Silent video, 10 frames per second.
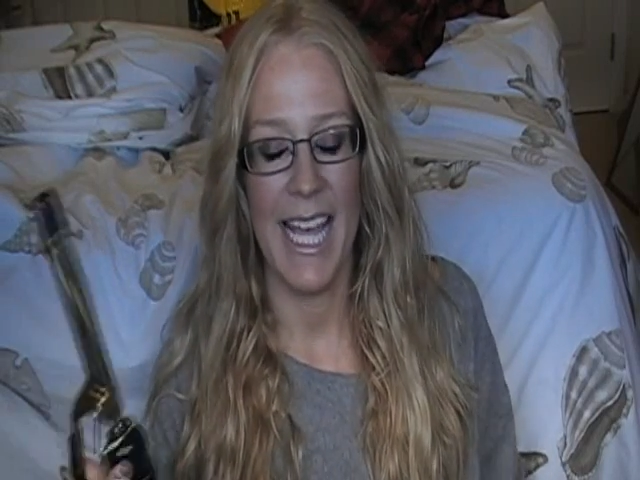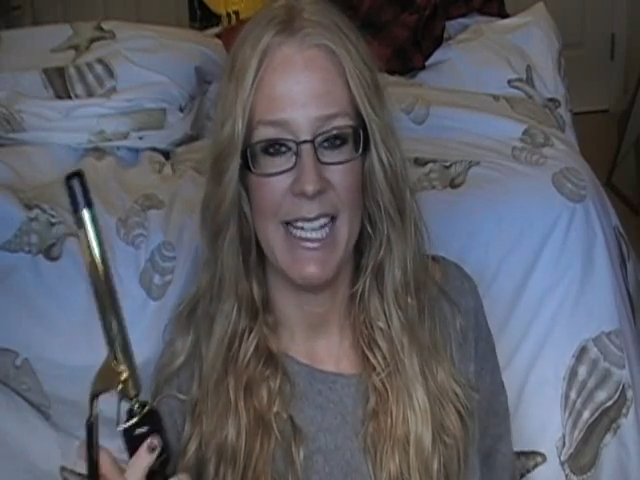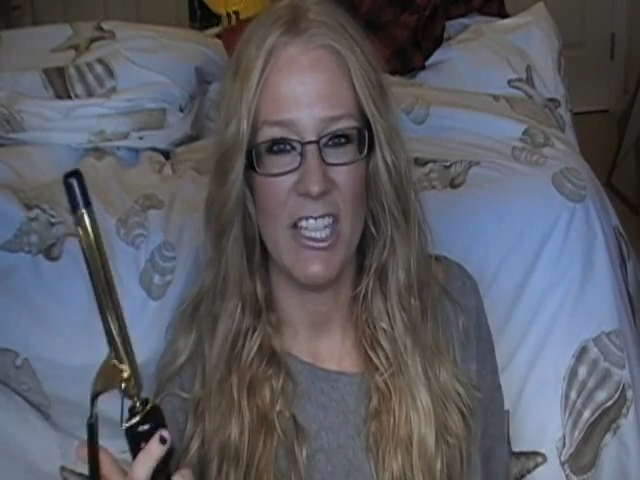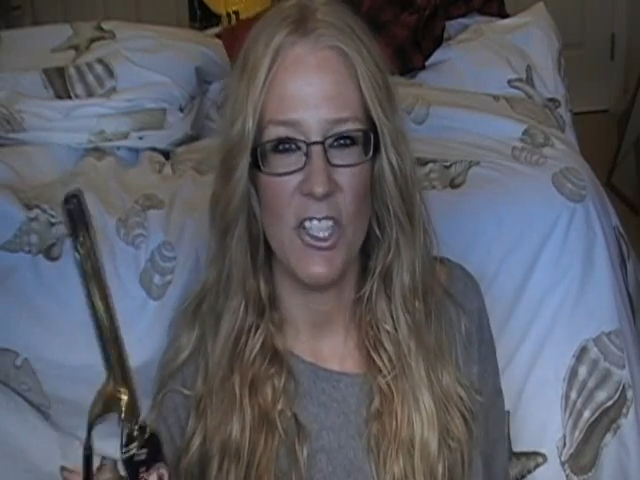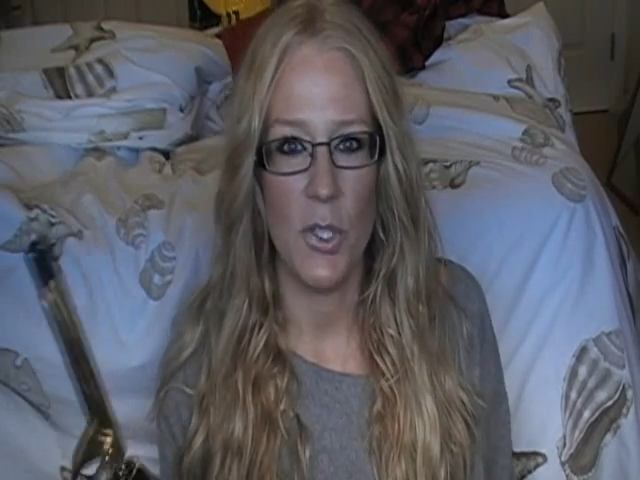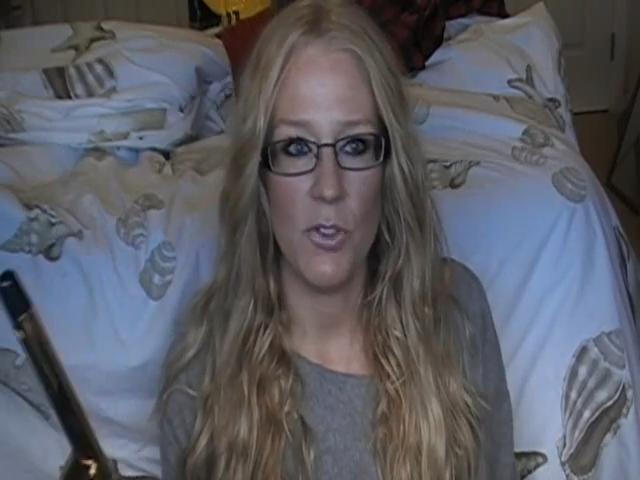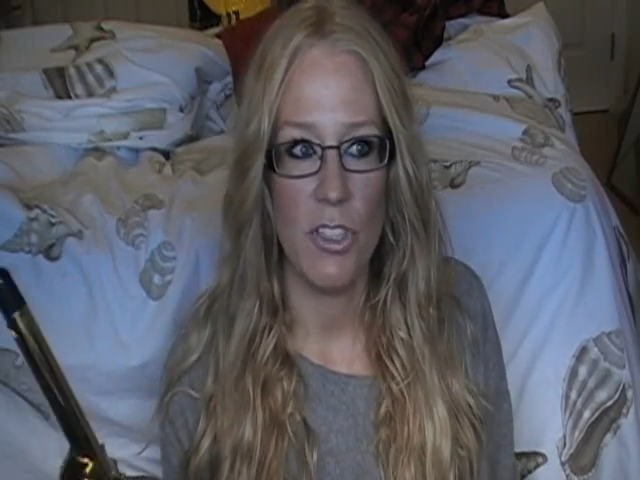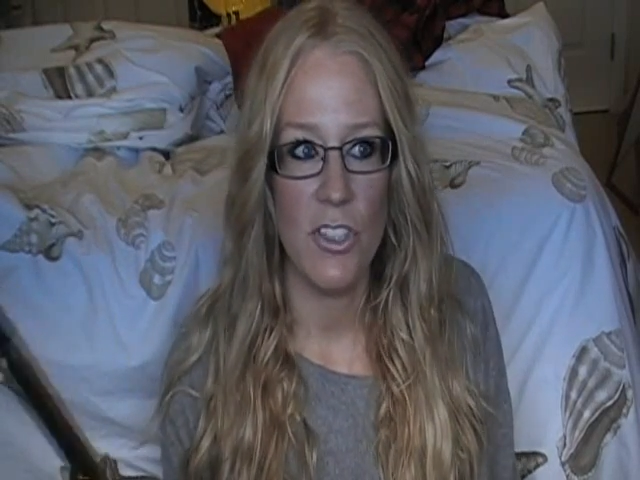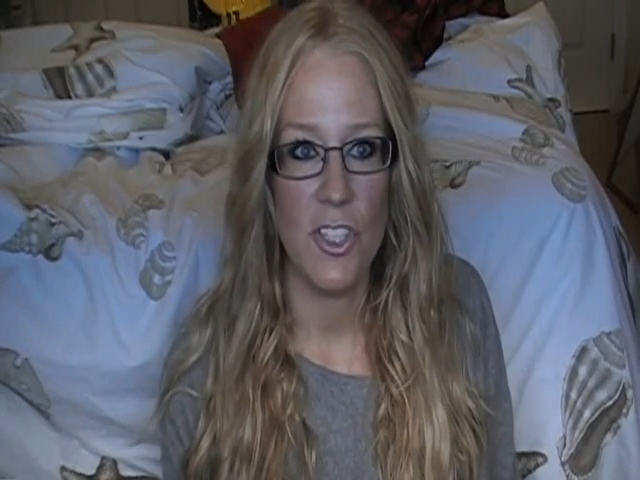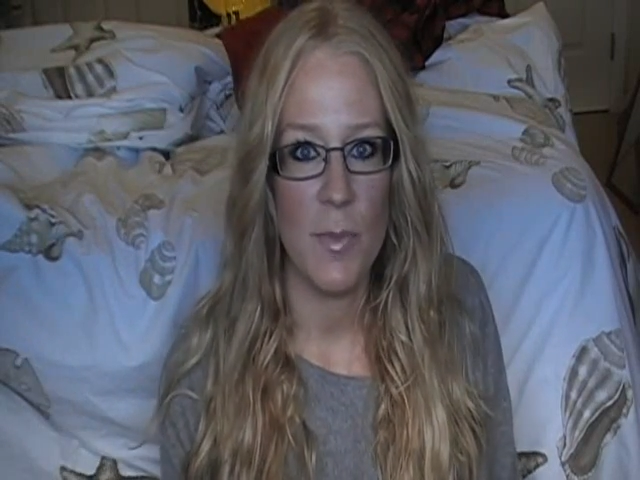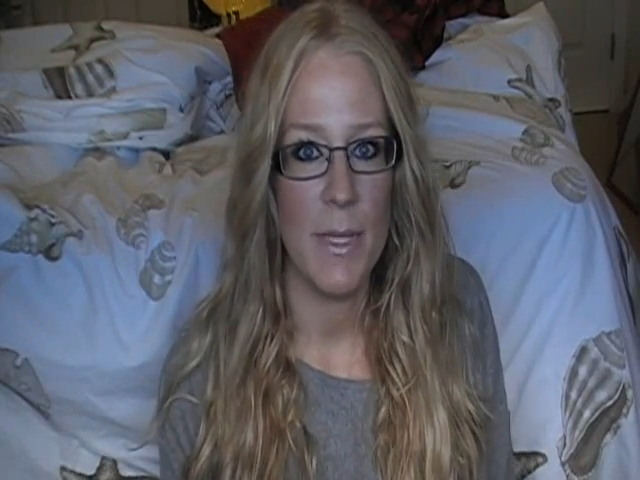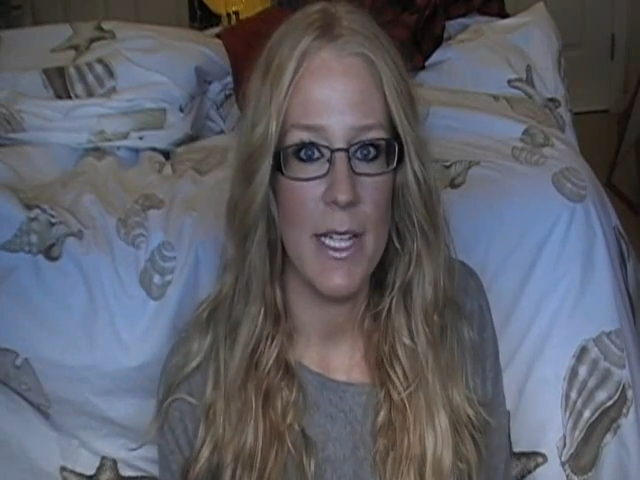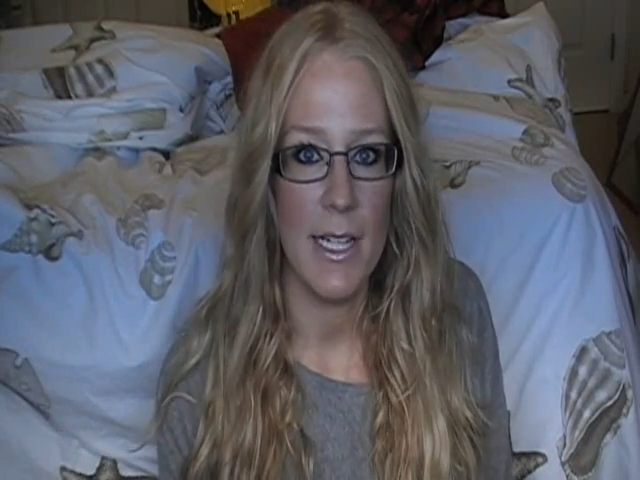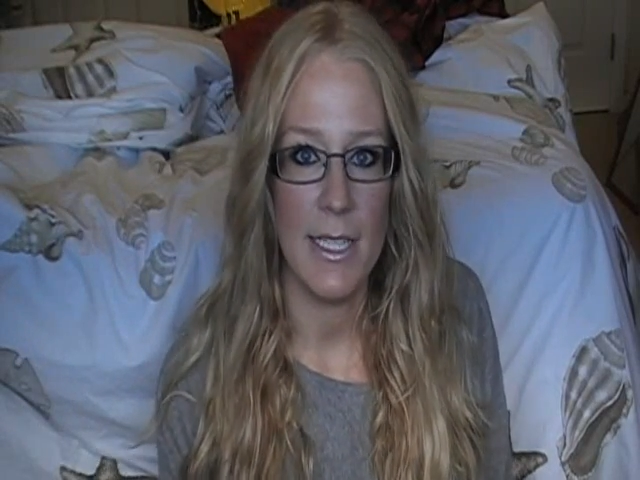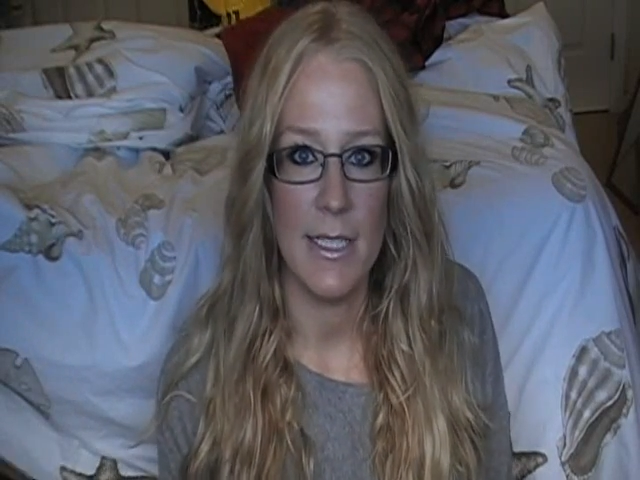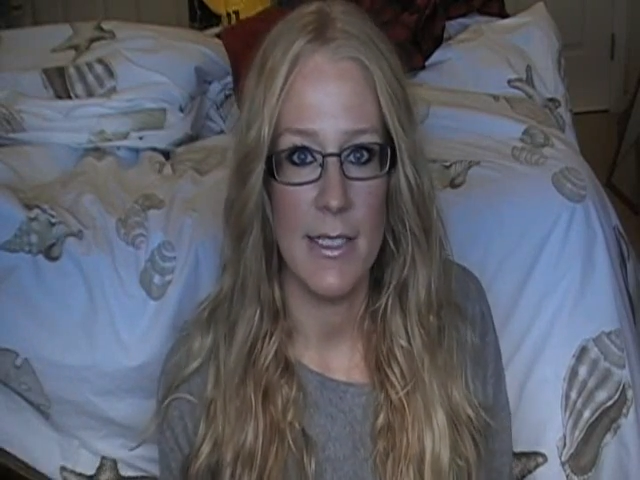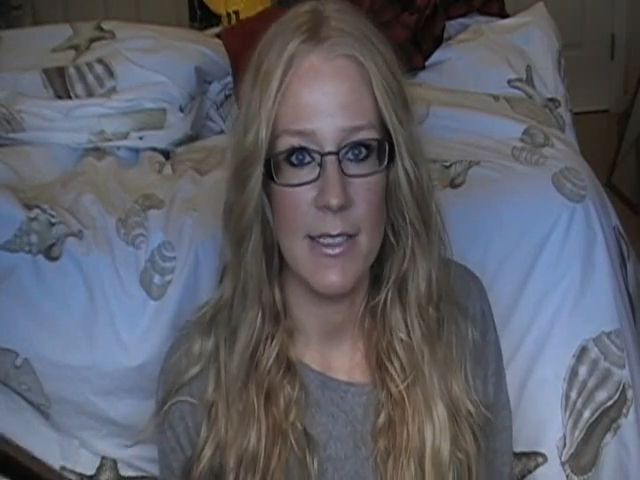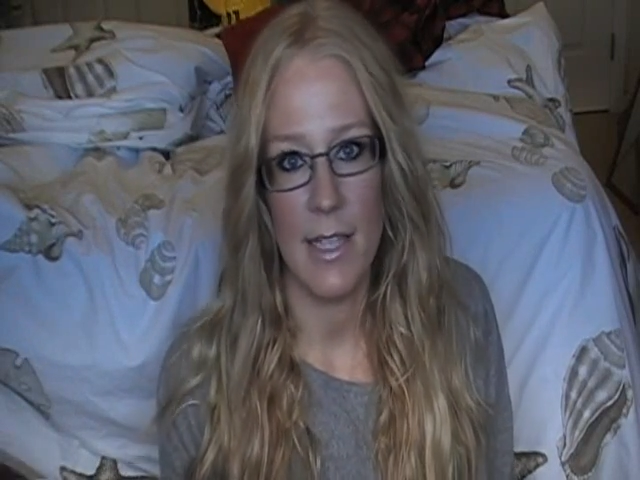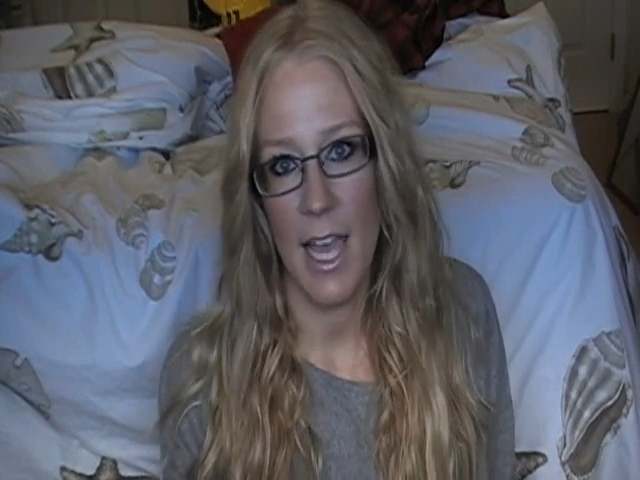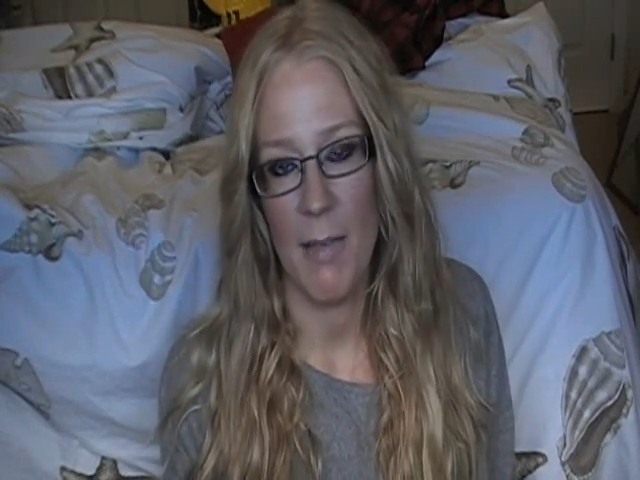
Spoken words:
and that's usually just because,